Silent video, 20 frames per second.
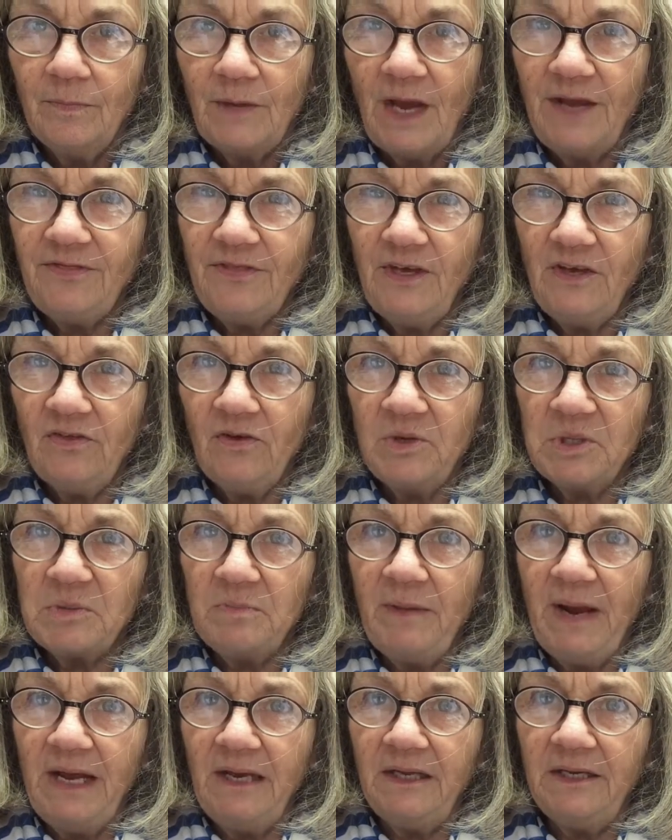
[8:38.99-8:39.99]
I think those
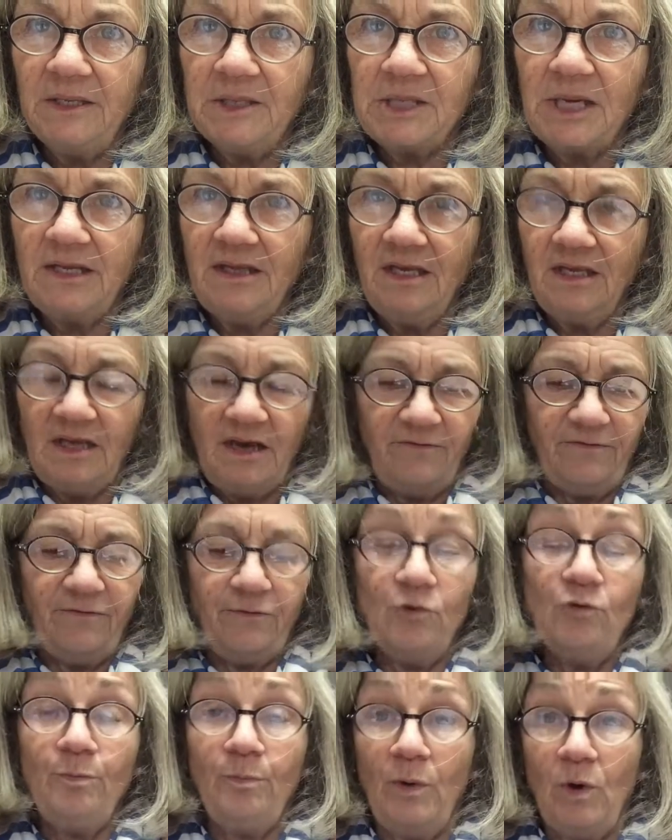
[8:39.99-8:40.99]
melons, I think that
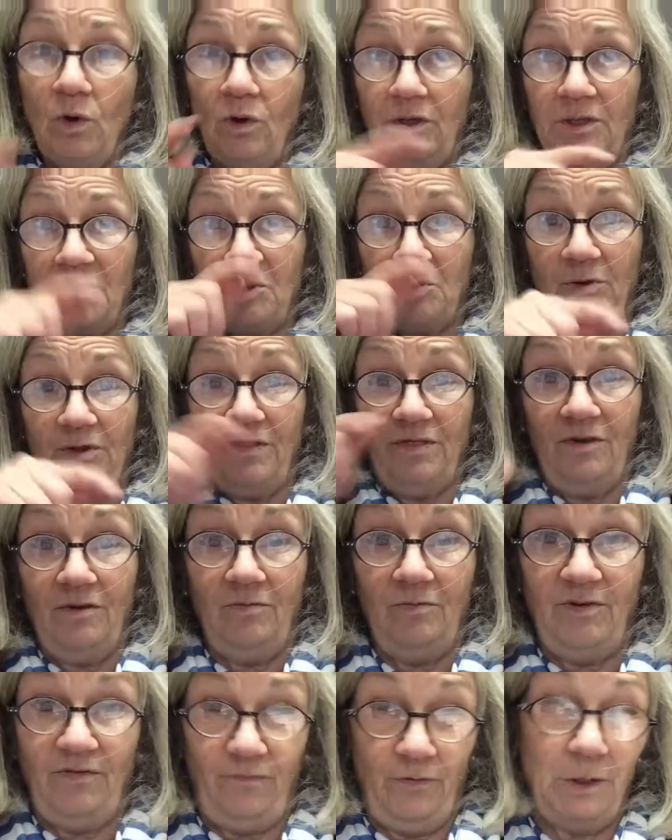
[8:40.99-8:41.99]
fruit bowl is with the
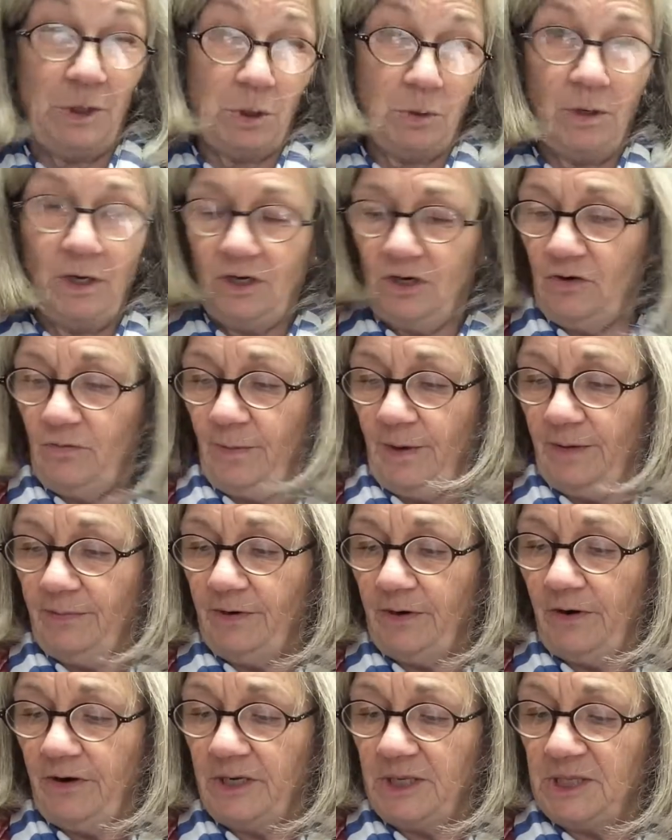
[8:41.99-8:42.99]
refrigerator. You've
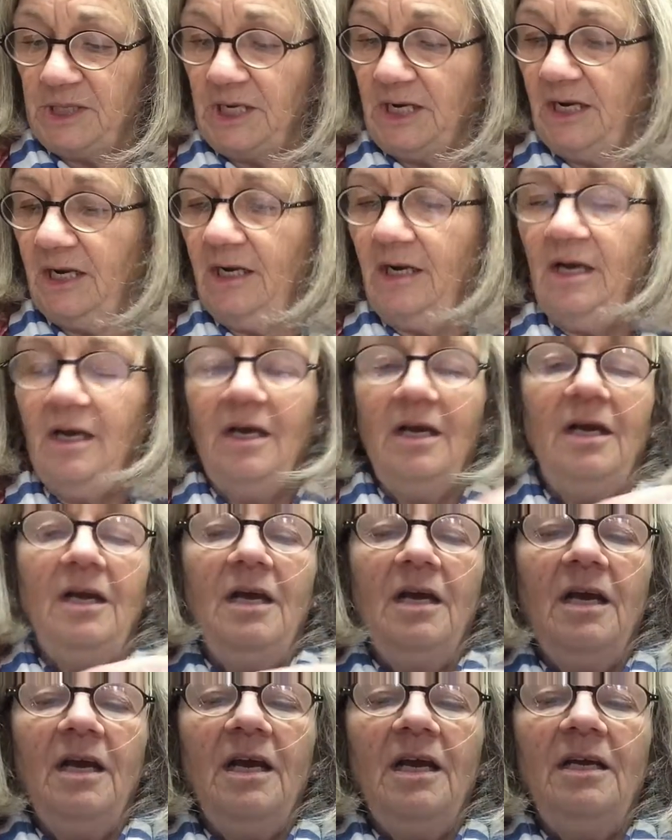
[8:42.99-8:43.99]
probably already seen it.
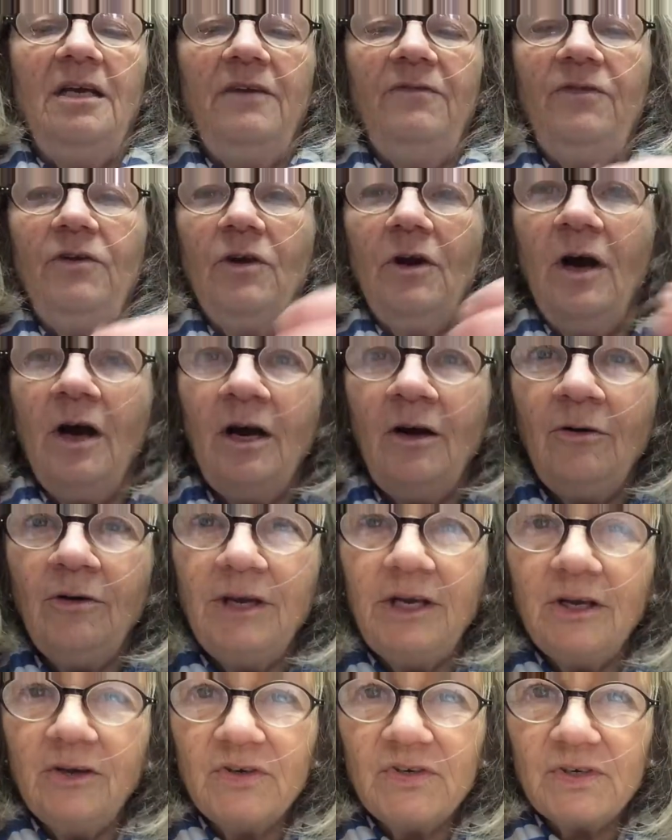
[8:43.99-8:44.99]
And if you're
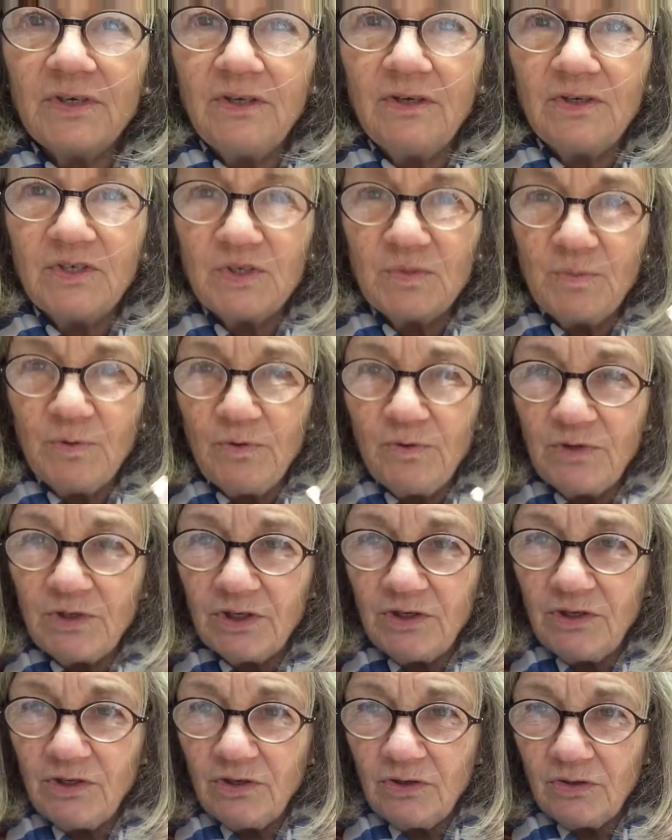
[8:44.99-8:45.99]
hungry, here's a little spoon to
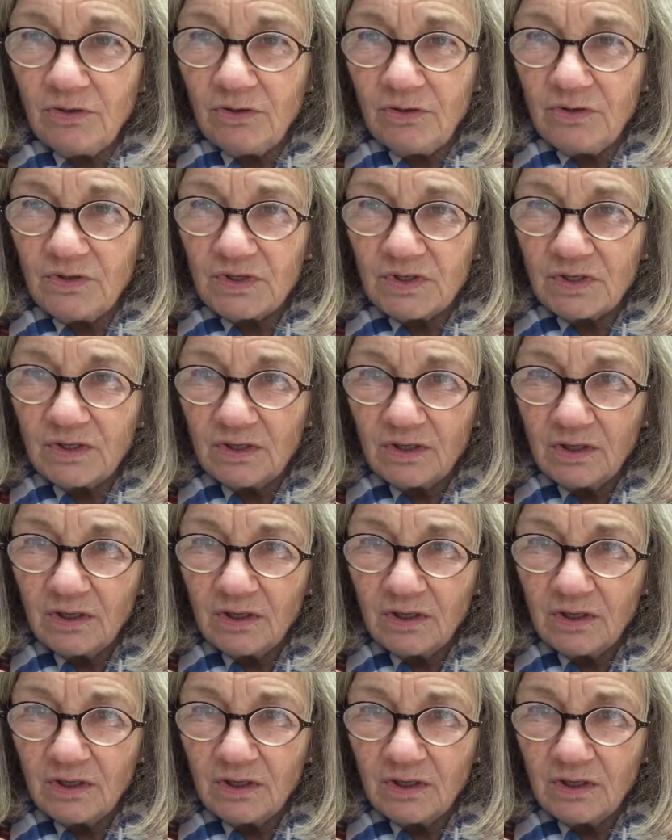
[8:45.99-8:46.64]
use.